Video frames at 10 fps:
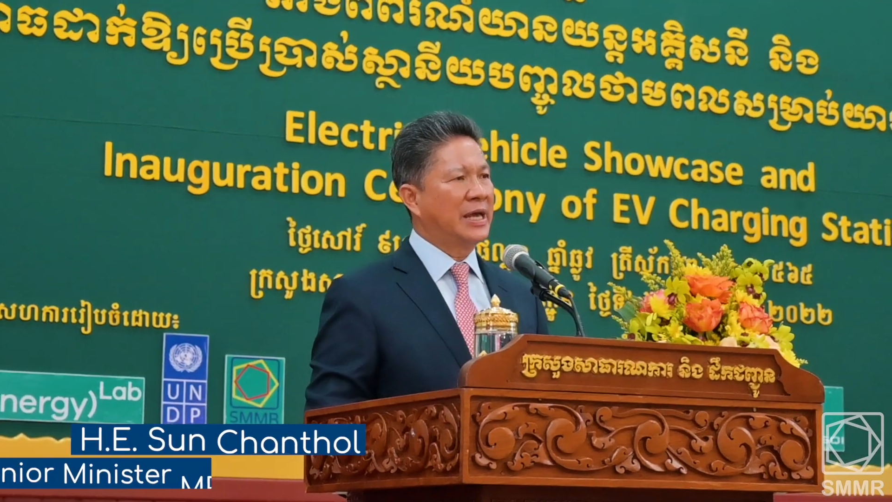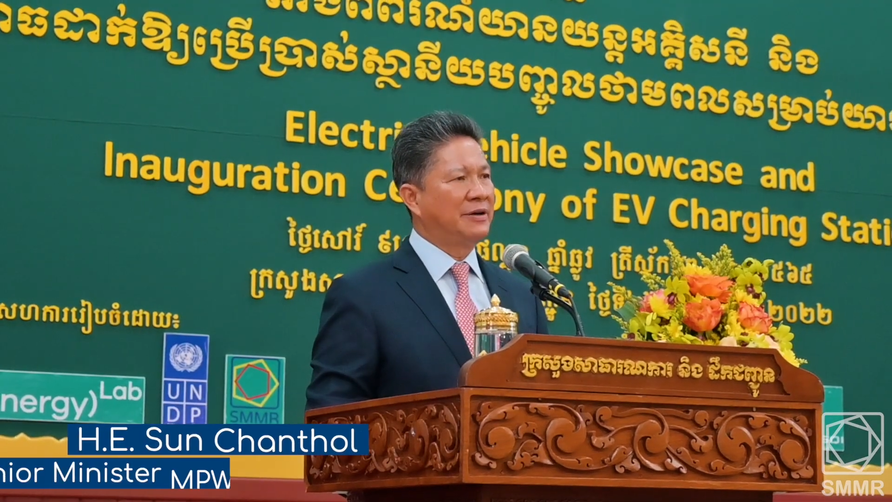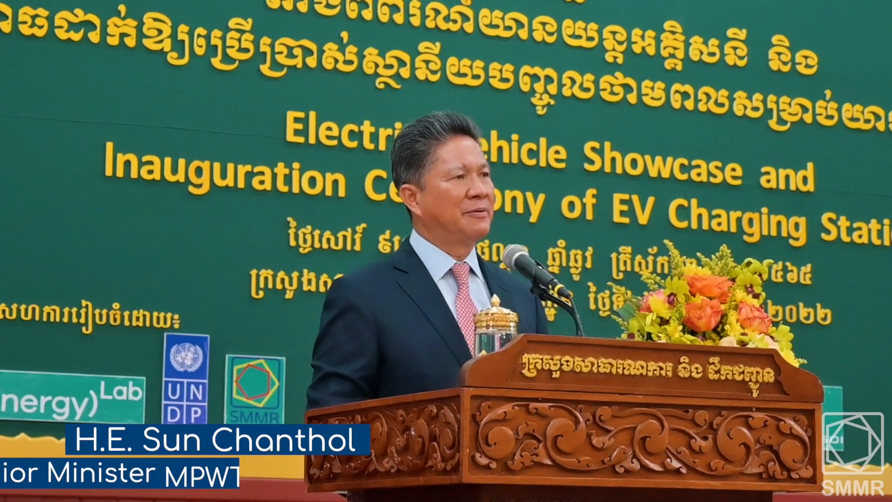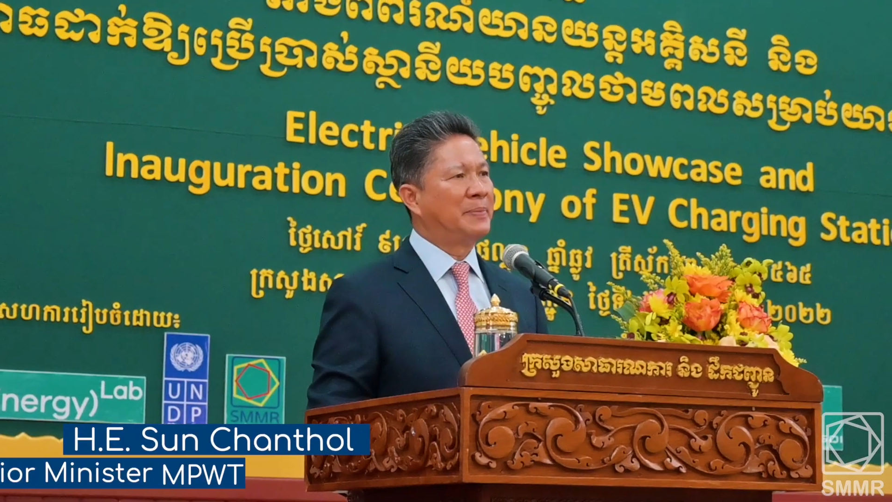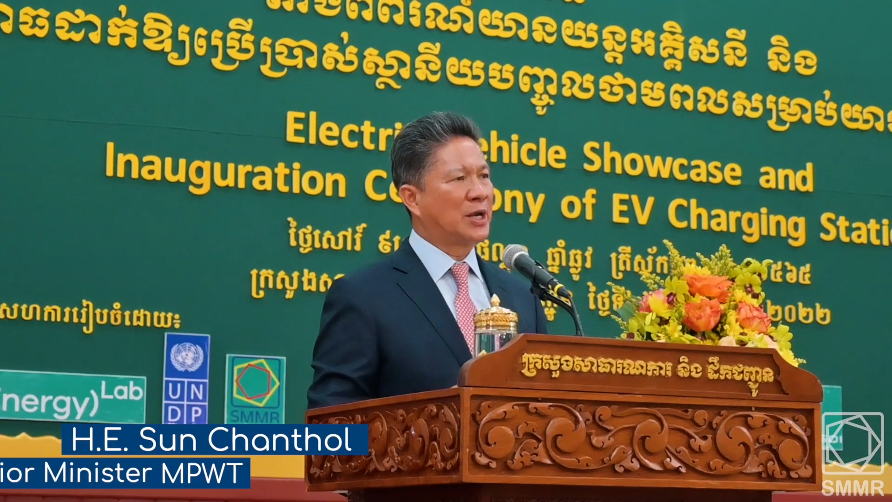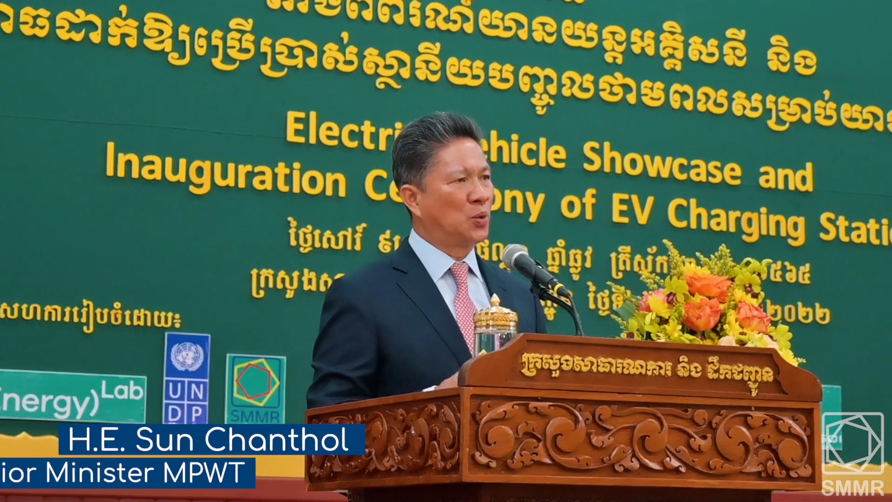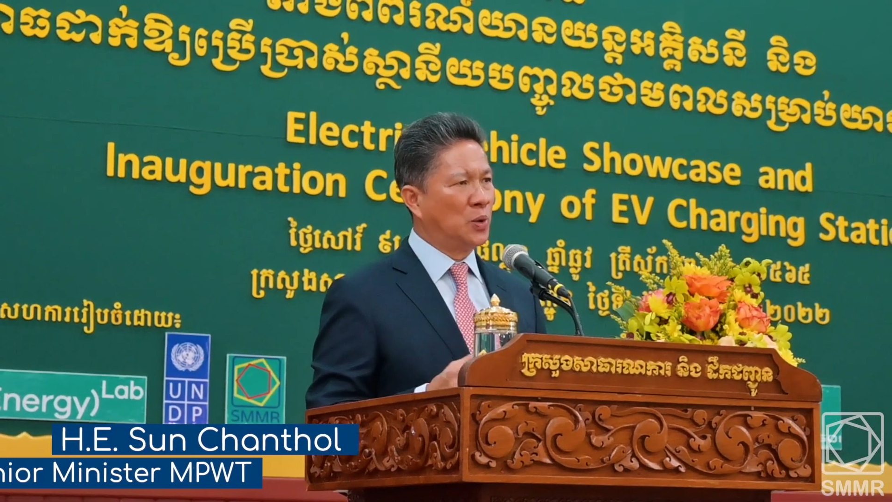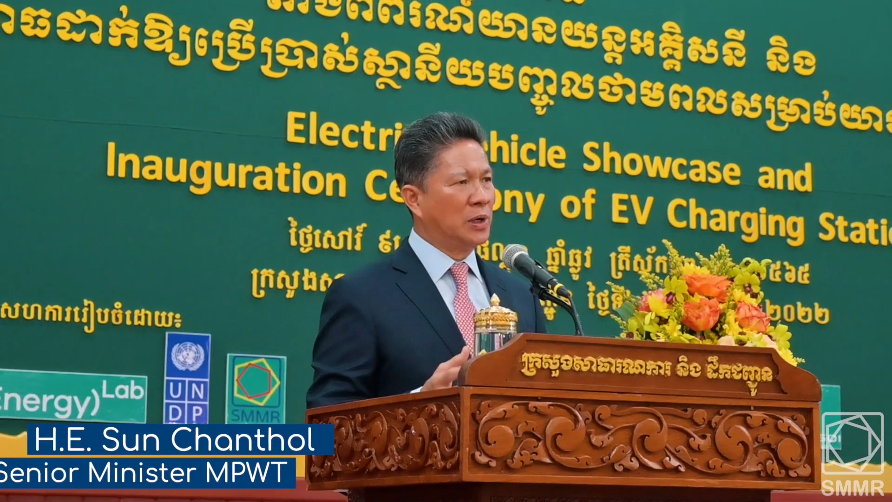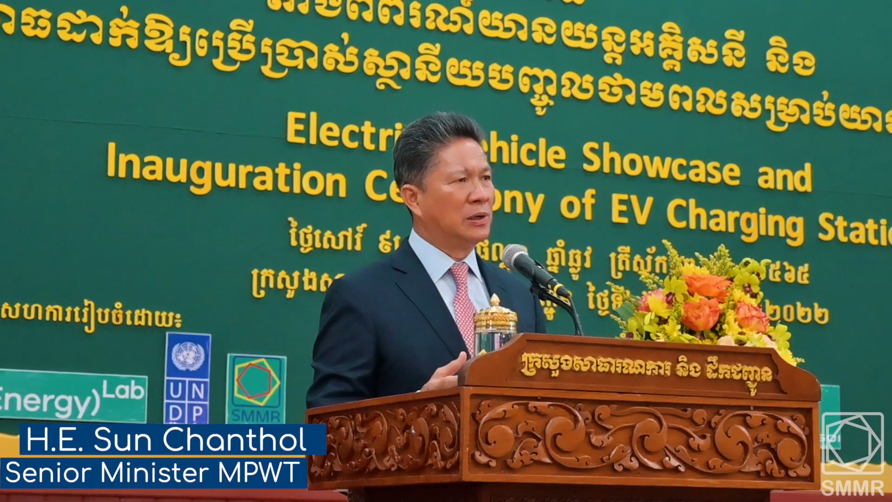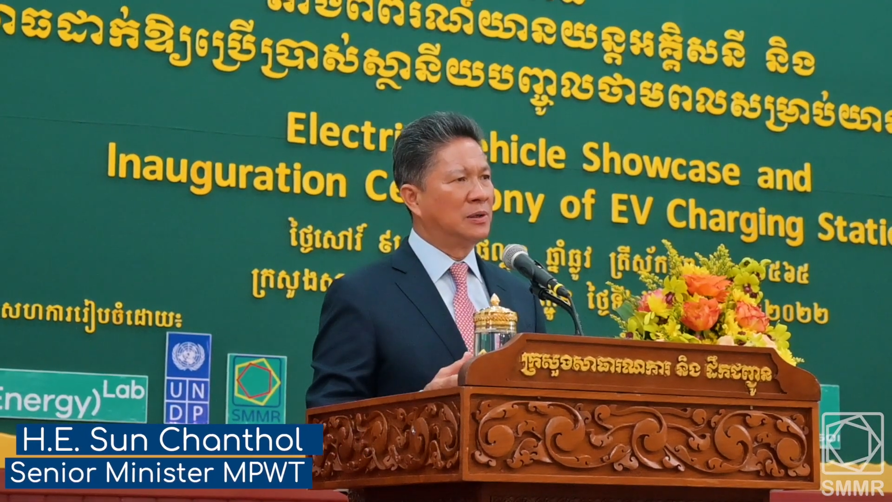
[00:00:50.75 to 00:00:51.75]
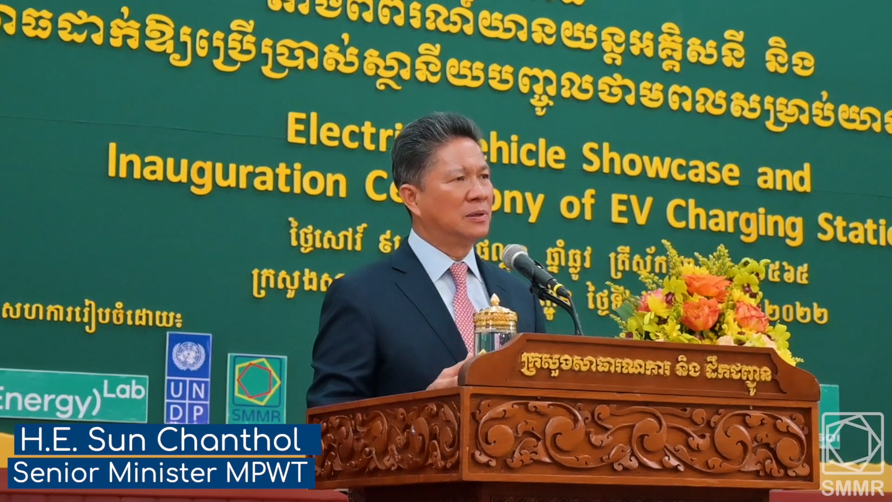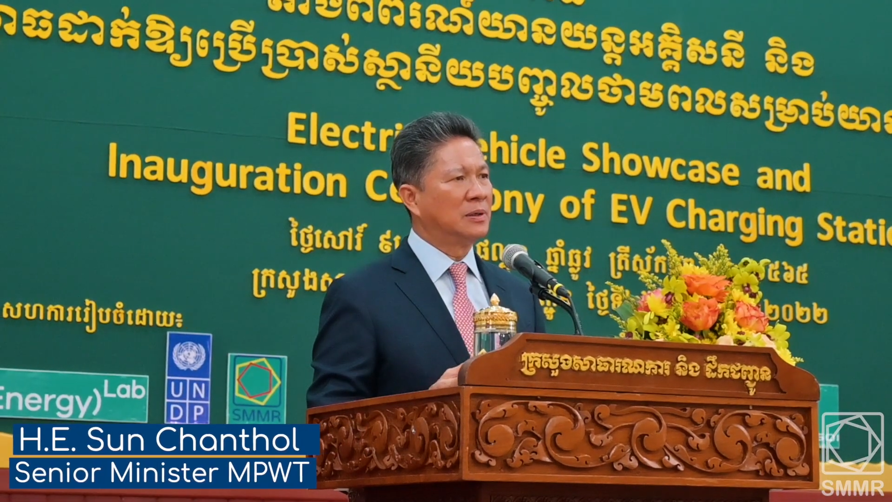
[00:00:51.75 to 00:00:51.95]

by Sun Chanthol,